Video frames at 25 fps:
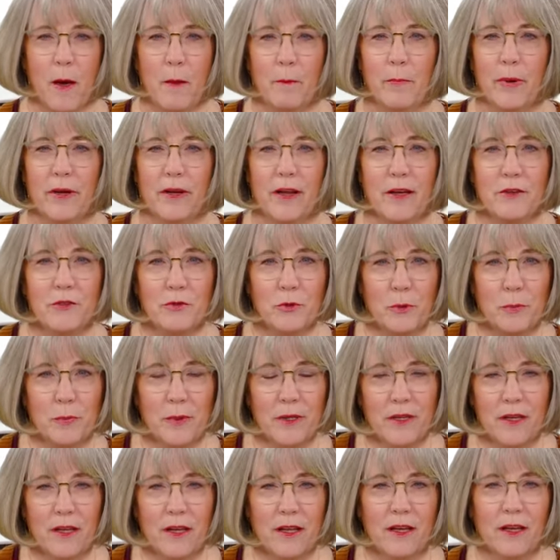But as you're
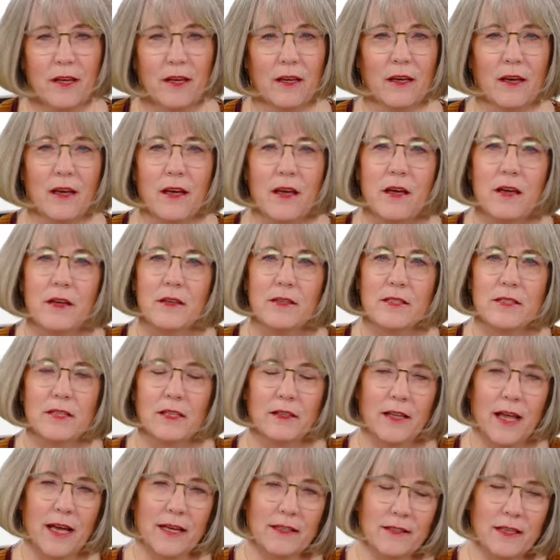beginning,
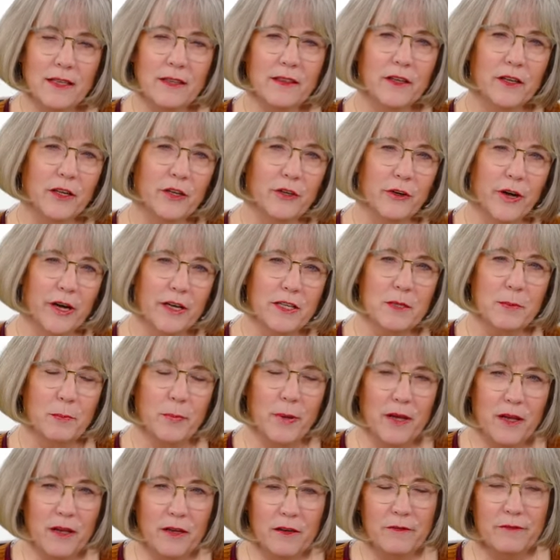selecting the correct
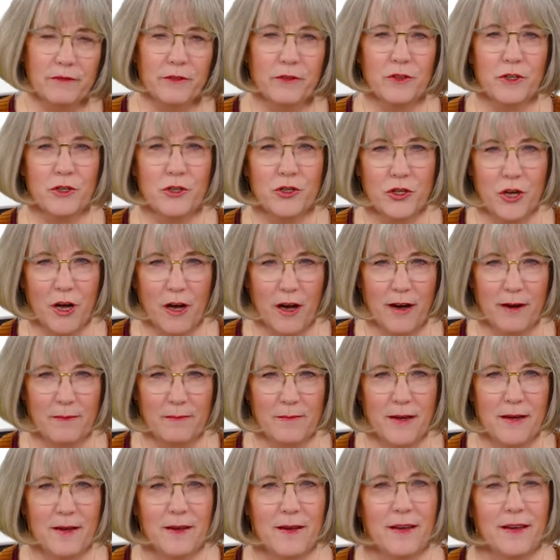pin for the
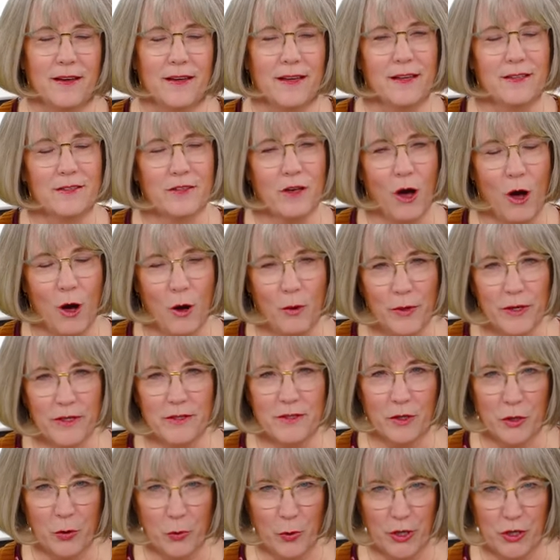job is always
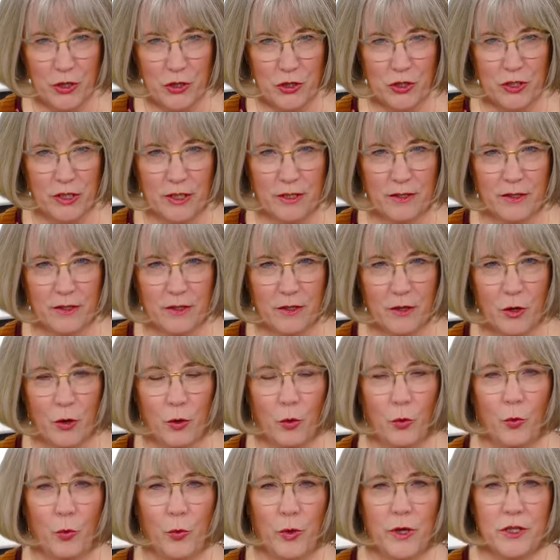a question.
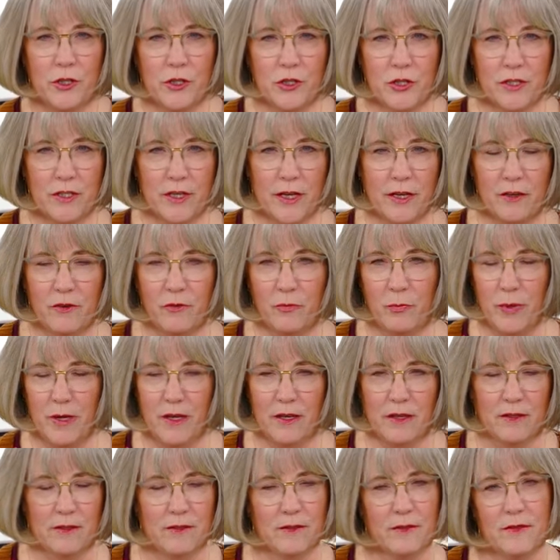Which set of
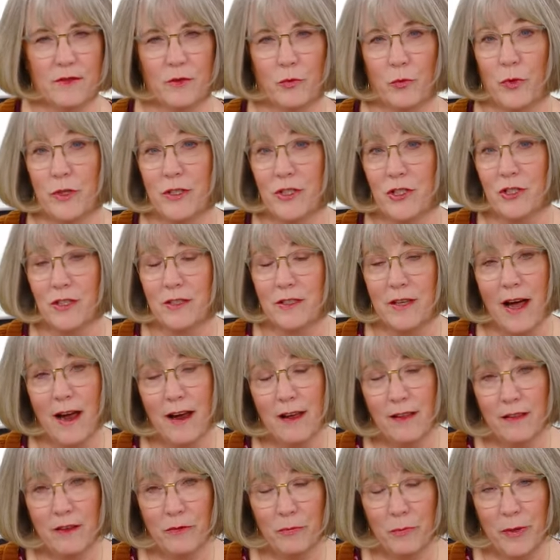pins, which
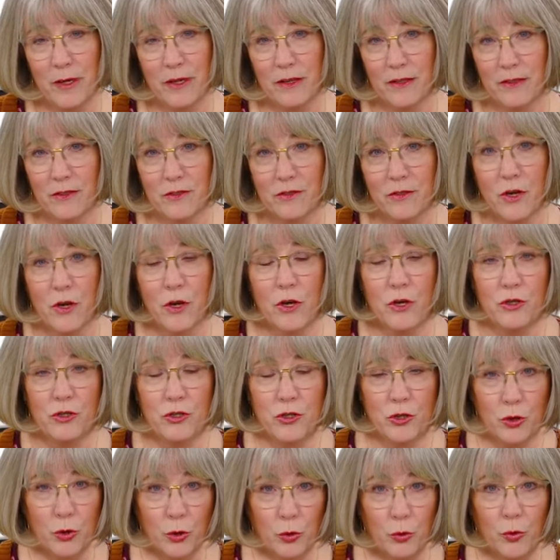style of pins
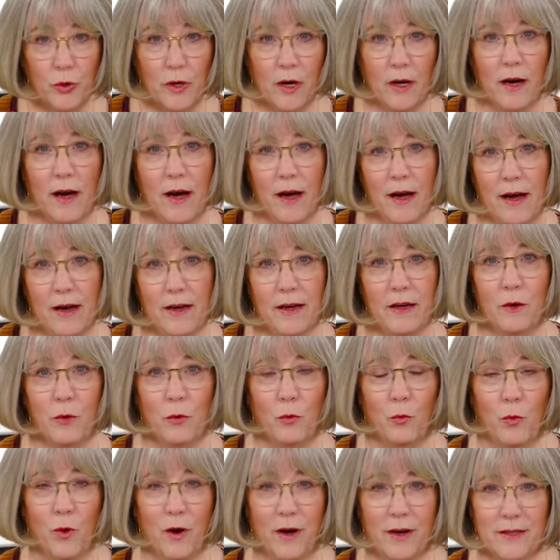do I
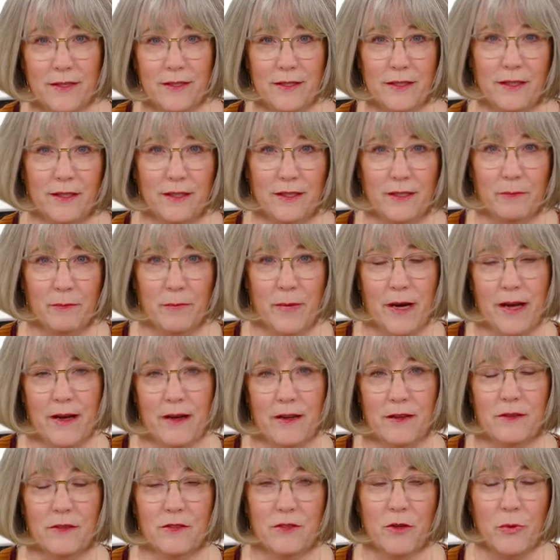want in
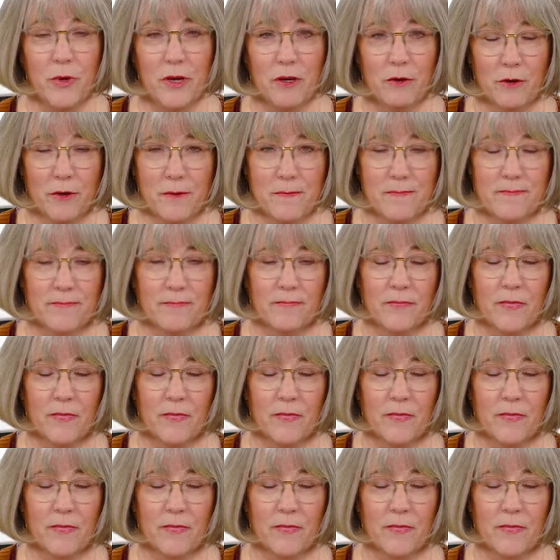my sewing room?